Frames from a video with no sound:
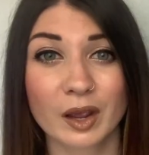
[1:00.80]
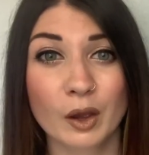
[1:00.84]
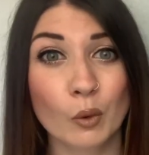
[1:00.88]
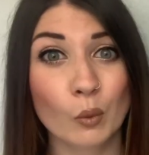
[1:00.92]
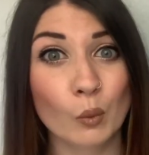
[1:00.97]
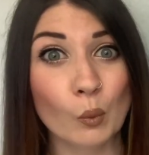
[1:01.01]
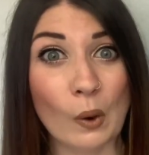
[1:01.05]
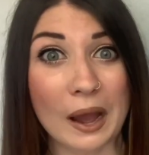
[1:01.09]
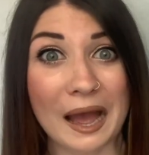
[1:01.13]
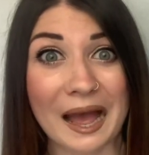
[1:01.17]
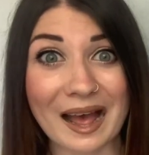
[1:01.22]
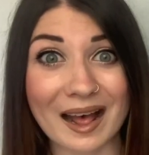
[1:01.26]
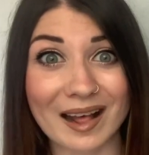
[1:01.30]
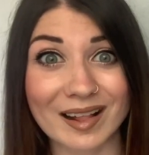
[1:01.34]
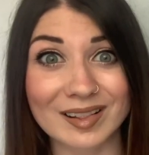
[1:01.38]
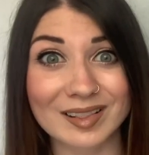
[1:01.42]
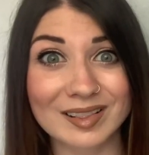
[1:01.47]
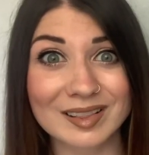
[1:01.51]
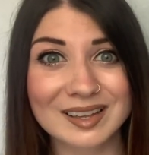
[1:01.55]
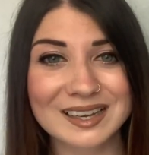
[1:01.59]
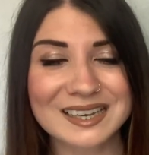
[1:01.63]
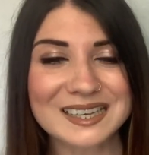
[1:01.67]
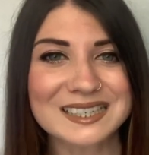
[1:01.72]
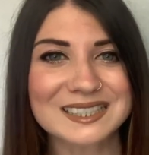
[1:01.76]

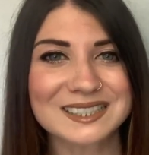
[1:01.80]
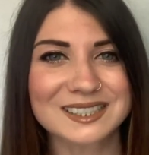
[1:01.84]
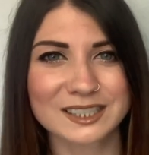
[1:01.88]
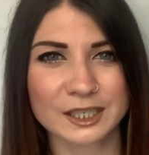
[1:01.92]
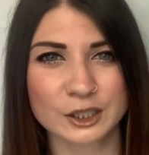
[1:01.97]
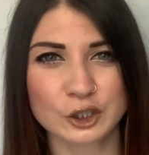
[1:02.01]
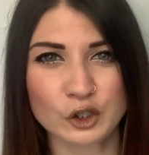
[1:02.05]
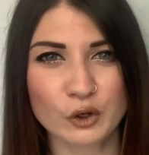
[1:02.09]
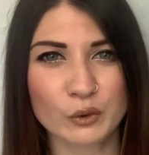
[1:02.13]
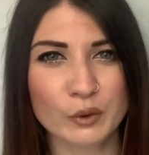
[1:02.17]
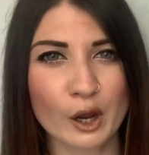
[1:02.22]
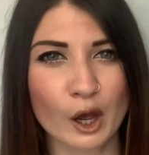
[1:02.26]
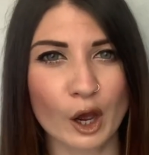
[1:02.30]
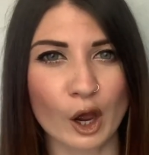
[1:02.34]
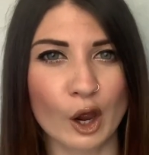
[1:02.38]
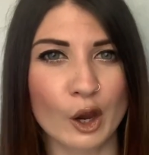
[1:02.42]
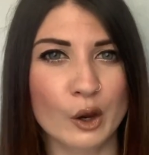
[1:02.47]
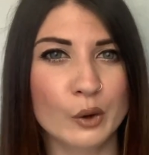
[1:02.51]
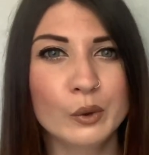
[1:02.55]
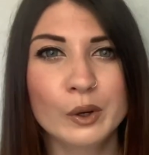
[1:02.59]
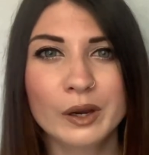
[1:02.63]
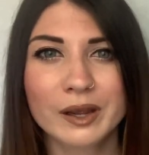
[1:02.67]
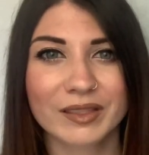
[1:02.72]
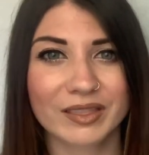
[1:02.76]
Well, did you
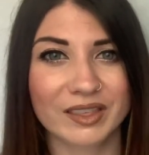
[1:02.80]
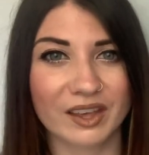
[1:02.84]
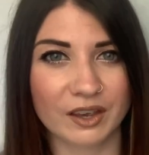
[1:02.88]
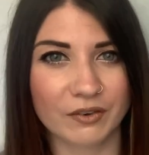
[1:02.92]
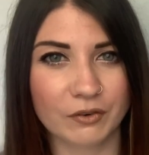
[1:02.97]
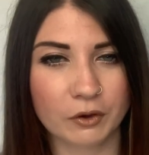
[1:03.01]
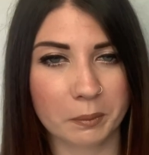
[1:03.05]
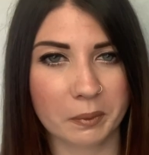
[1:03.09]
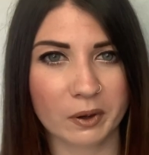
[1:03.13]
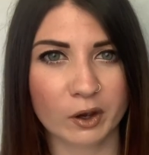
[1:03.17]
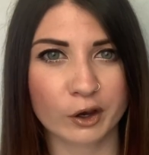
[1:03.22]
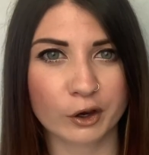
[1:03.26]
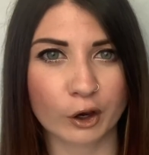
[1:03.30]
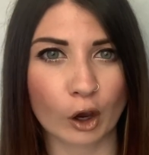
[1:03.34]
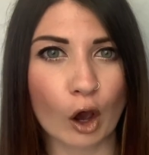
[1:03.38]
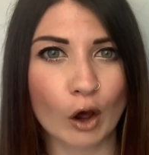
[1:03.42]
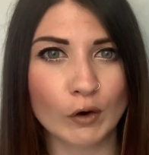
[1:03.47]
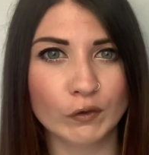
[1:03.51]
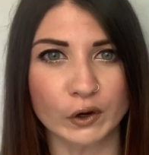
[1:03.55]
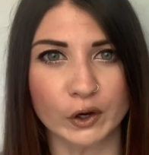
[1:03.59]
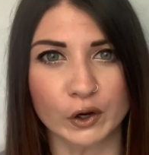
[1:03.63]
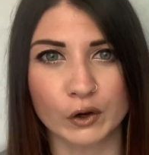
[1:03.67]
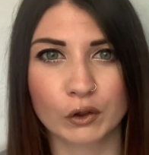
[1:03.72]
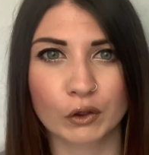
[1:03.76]
know that if you put a
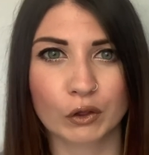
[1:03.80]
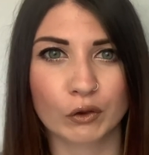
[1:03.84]
current